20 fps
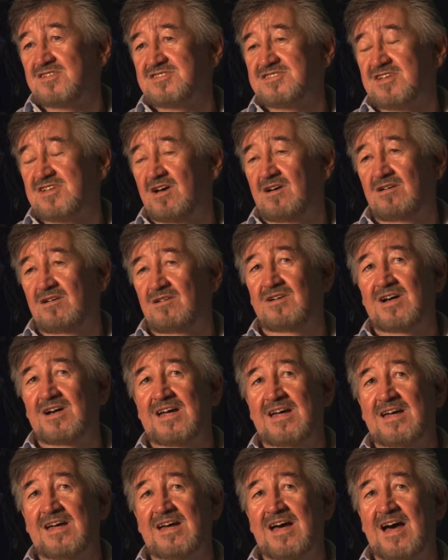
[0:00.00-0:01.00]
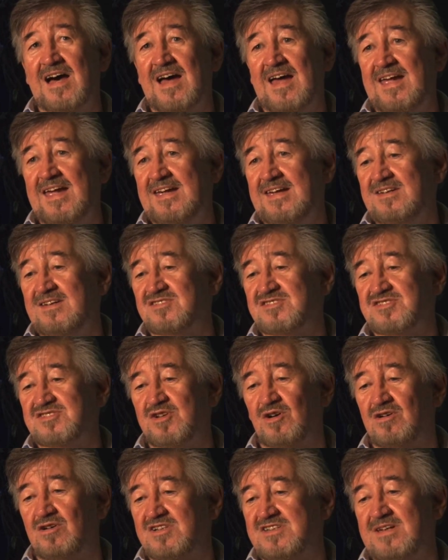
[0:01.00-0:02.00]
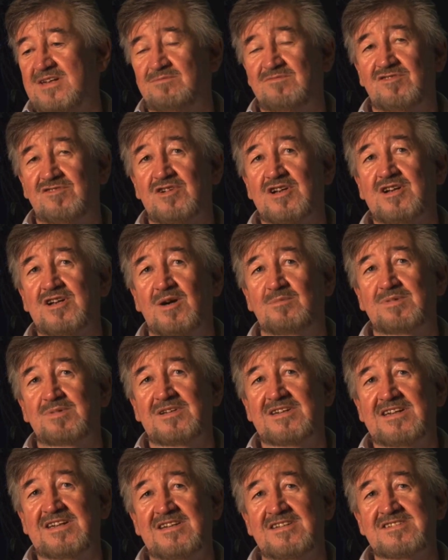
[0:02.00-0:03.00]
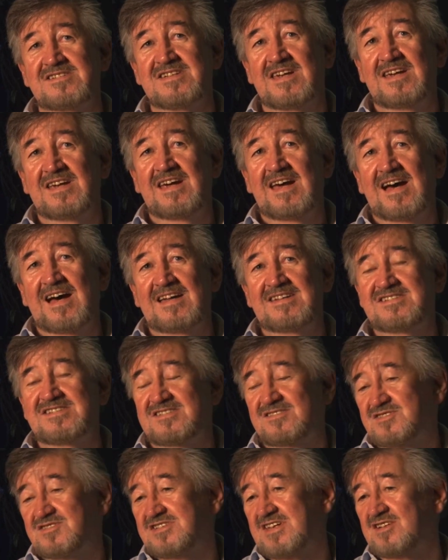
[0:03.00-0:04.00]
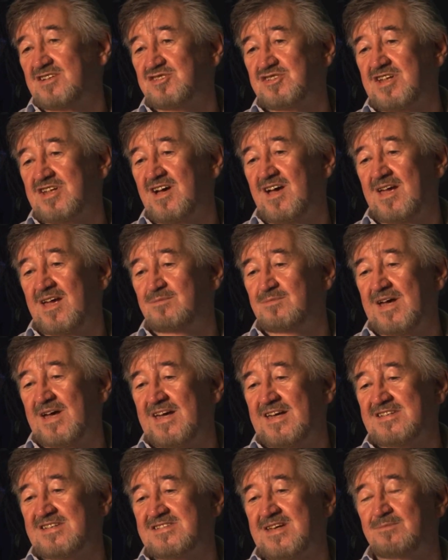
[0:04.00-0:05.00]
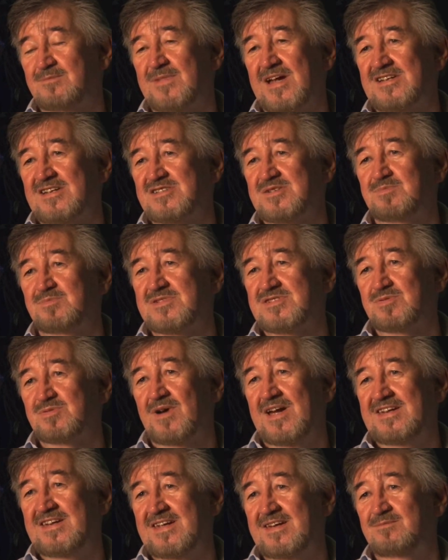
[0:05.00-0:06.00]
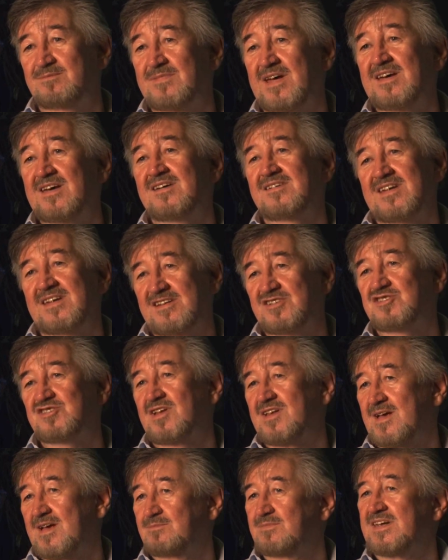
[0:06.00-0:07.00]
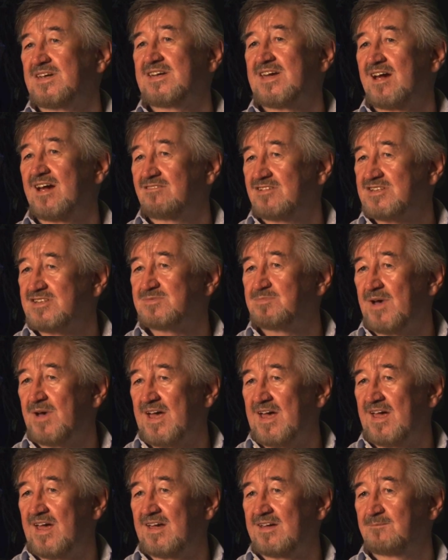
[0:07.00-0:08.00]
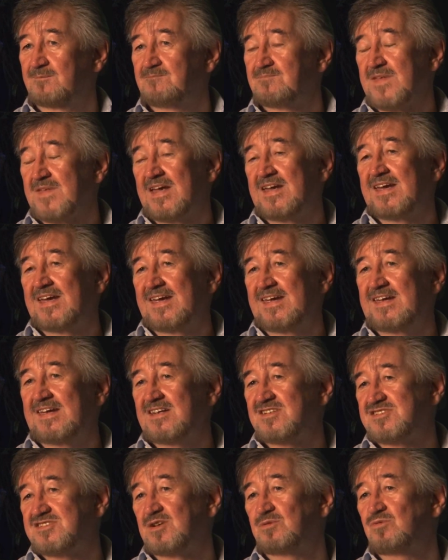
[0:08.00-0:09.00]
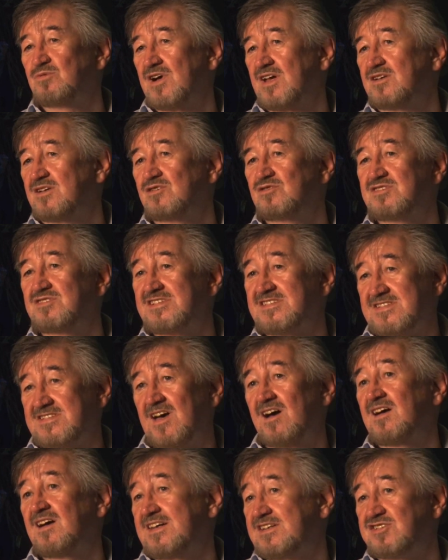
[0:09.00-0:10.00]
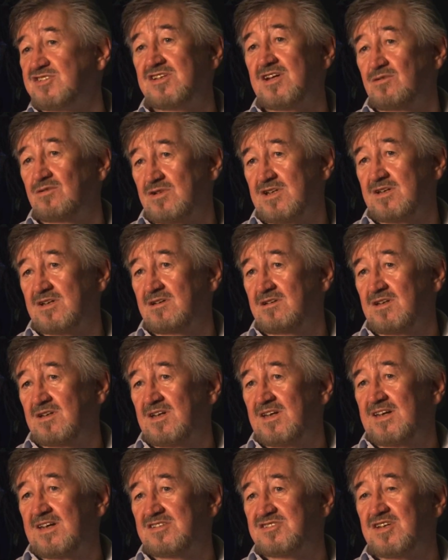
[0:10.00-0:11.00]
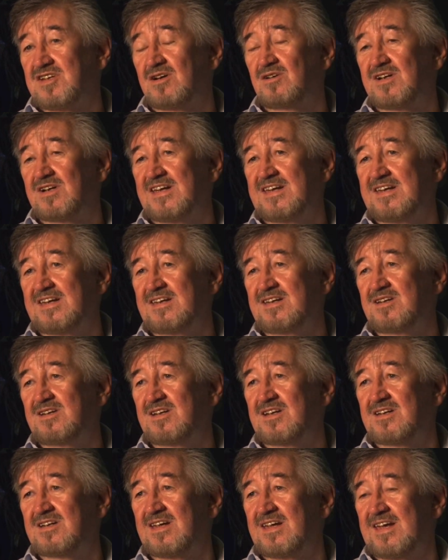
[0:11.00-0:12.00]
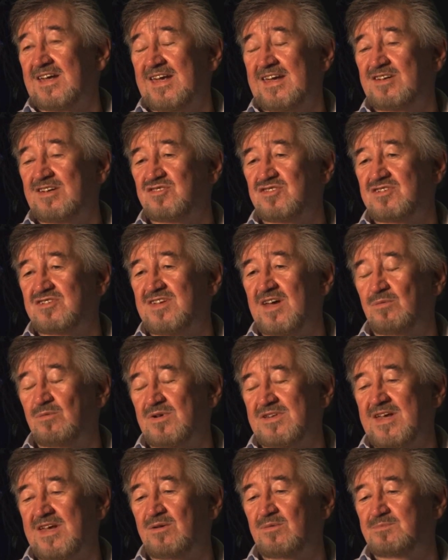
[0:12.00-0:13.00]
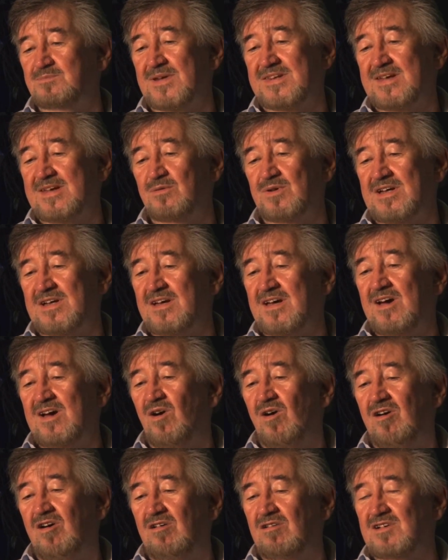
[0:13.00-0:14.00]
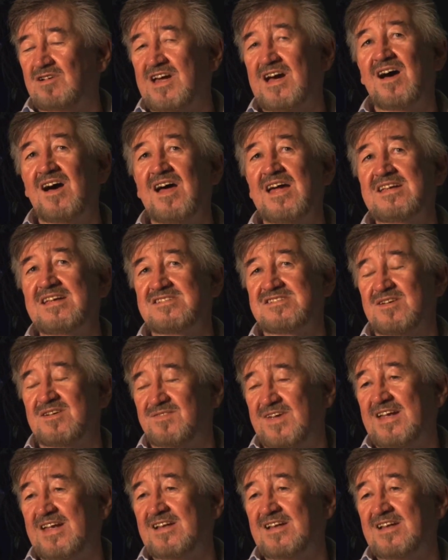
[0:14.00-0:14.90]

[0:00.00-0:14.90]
So uh, I stalked him for a couple of years until such time as I managed to persuade him that he should let me carry his bag. He is the one who designed Yoda. So he, uh, he there were, there, but there were all kinds of